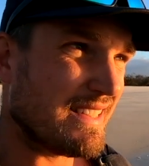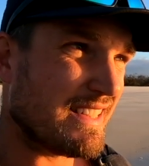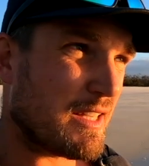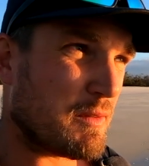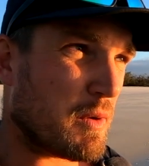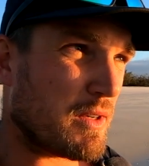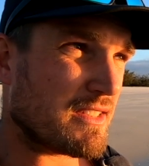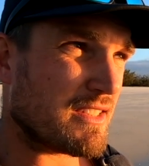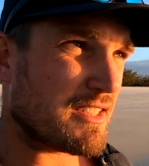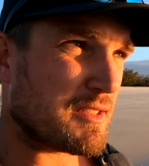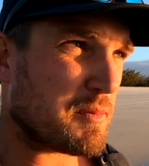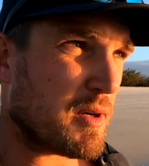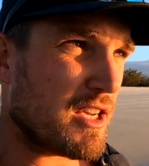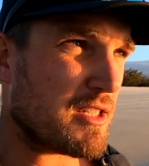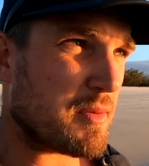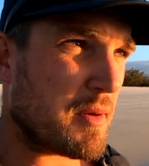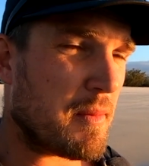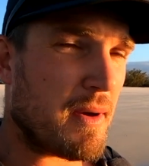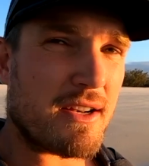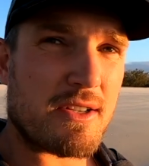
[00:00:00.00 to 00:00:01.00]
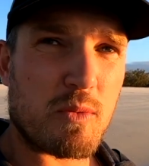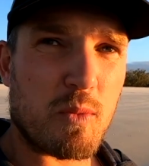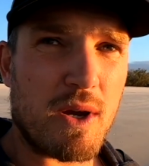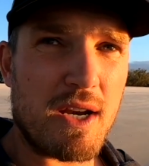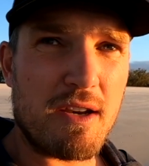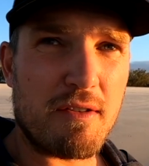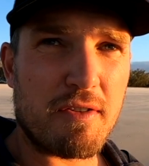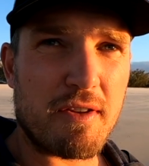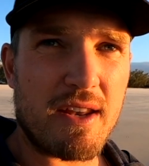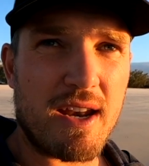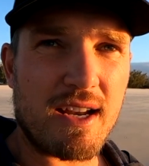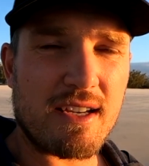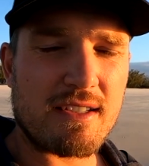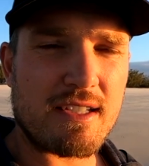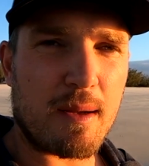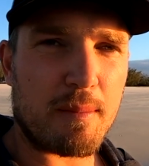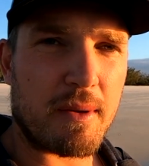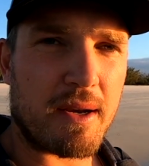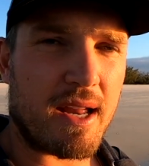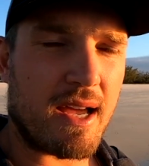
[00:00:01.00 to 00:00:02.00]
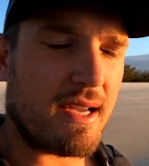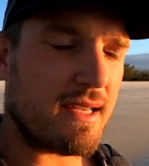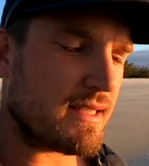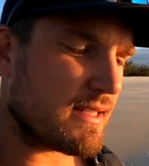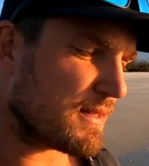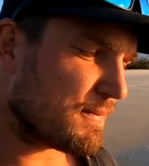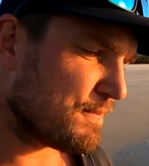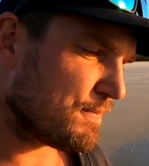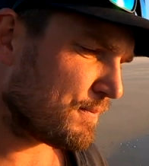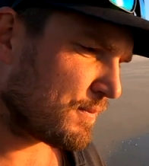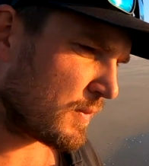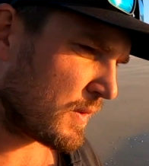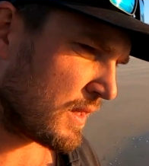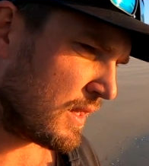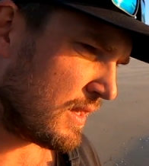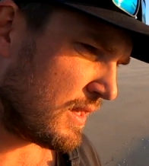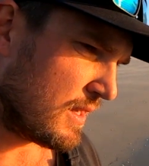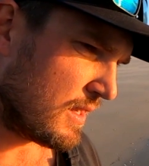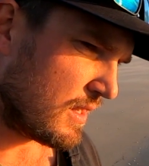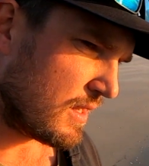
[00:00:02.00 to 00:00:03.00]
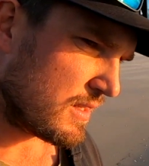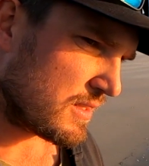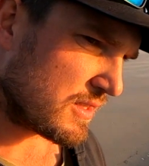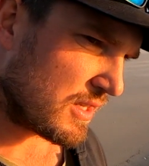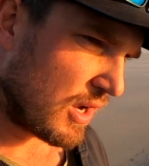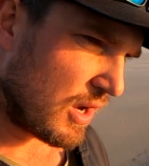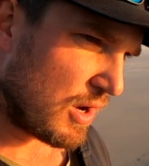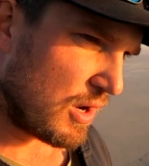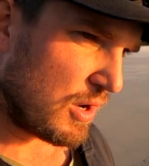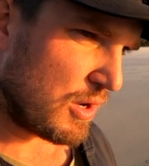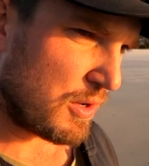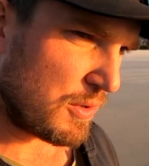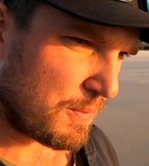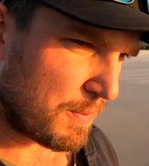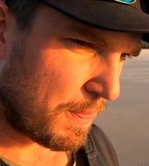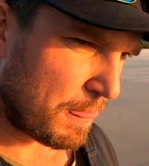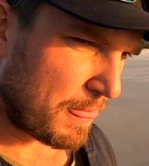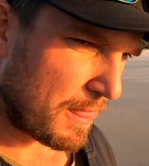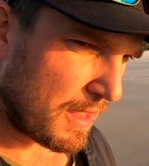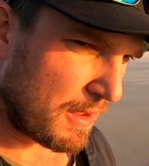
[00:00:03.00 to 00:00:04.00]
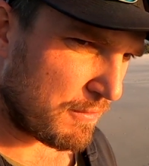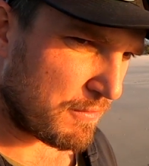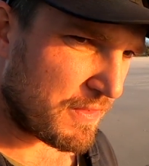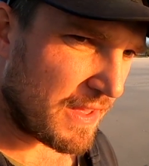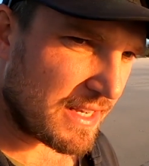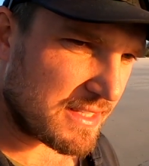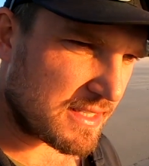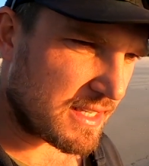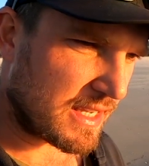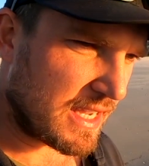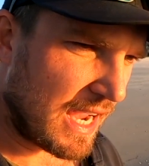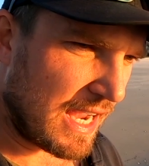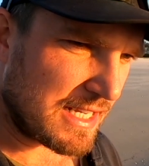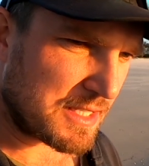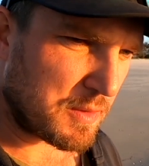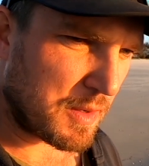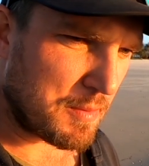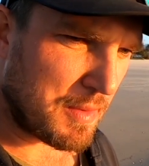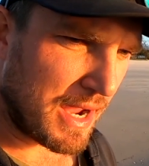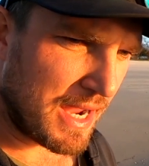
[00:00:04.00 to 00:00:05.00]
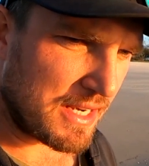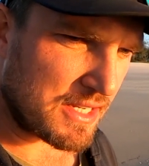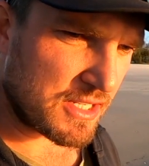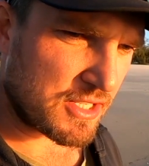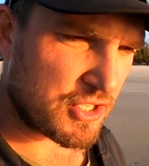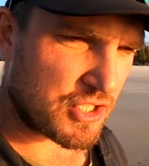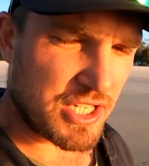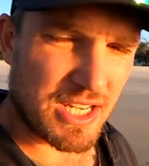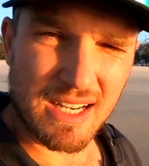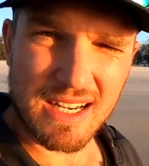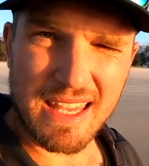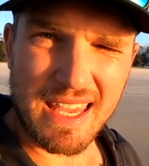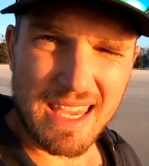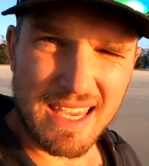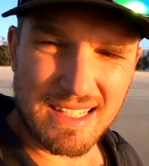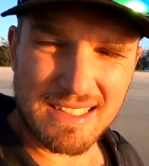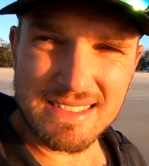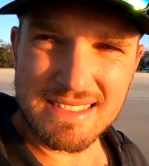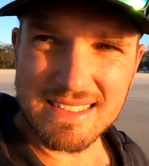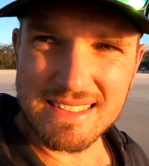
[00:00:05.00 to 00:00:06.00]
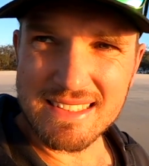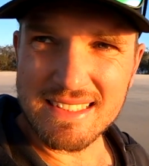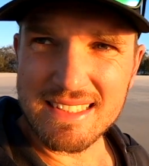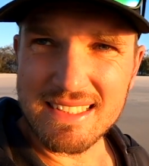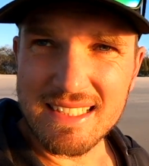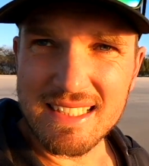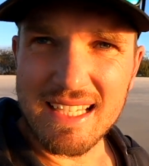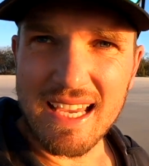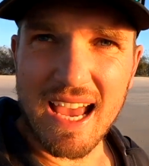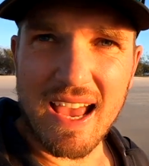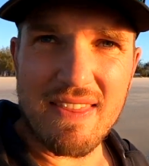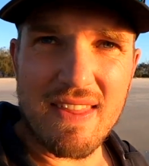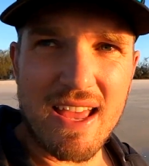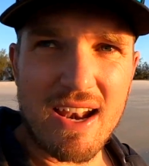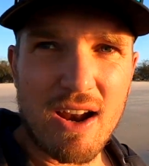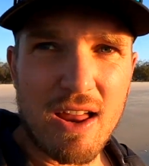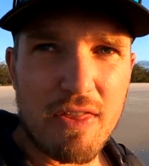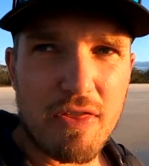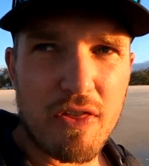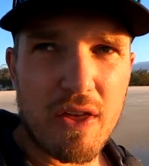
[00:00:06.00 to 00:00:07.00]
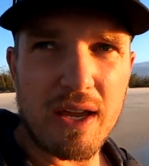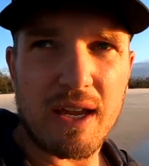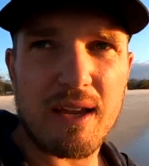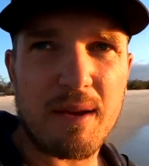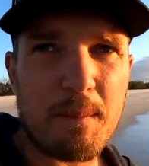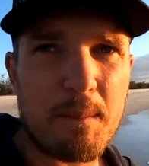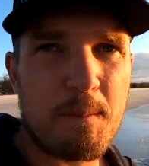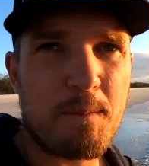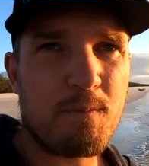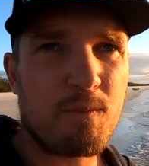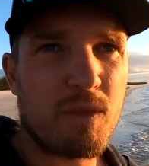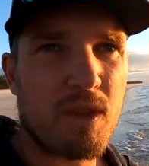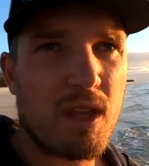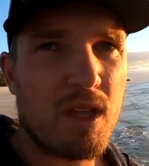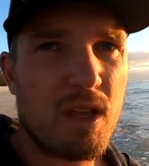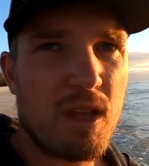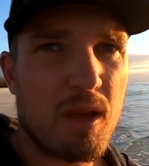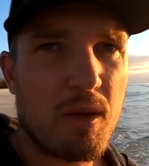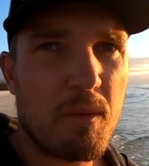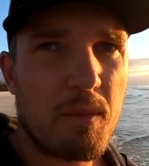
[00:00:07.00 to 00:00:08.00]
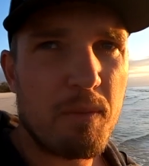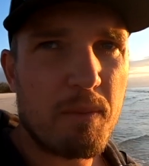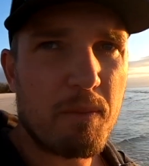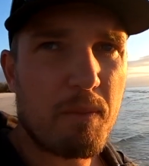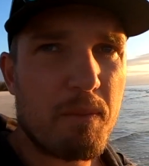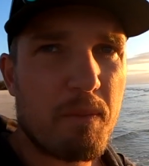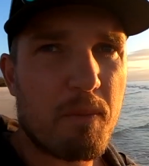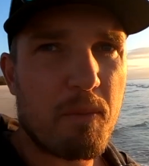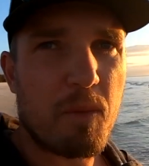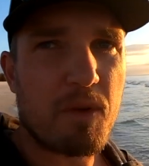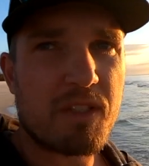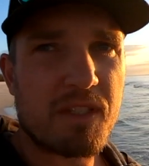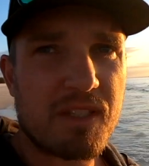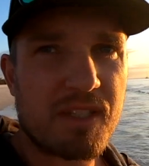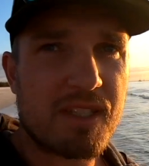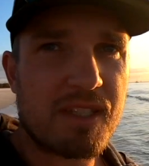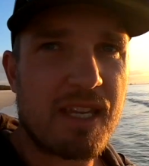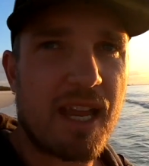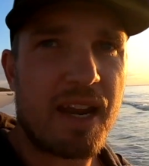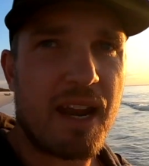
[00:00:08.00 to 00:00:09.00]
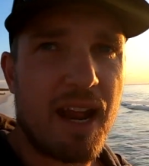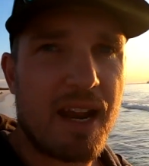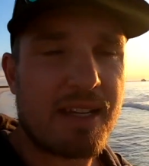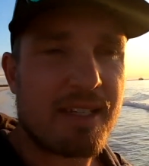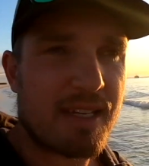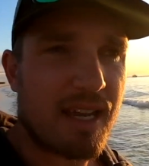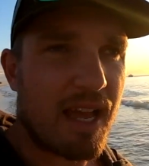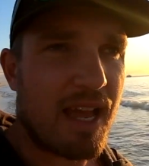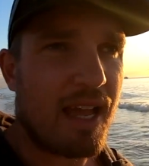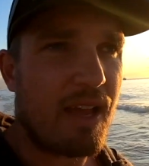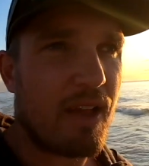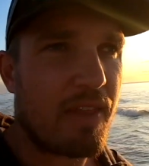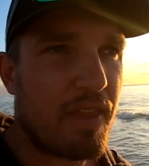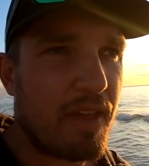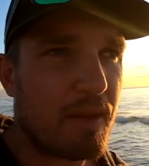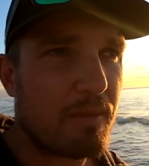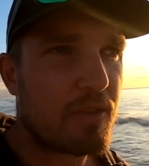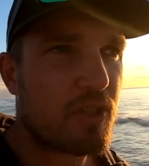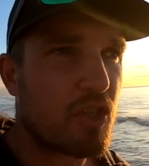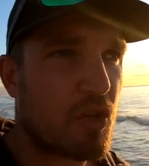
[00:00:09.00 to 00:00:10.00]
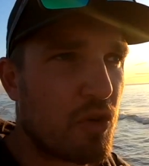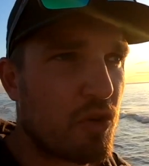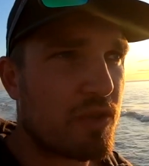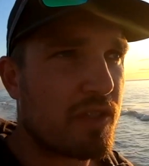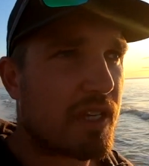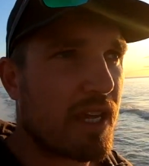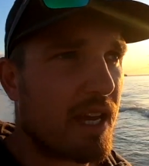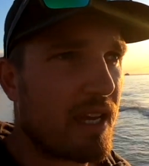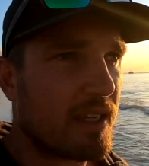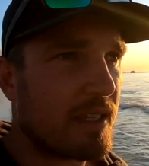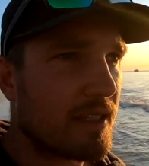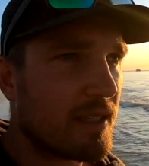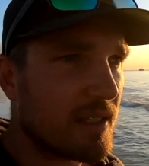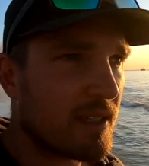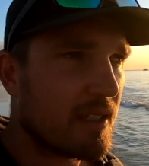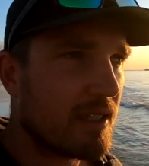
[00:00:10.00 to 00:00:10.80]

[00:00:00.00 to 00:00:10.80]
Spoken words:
There wasn't supposed to be much wind for the next couple of days, so if that's the case, we may just chill here. And then I think it's Saturday today, I think Tuesday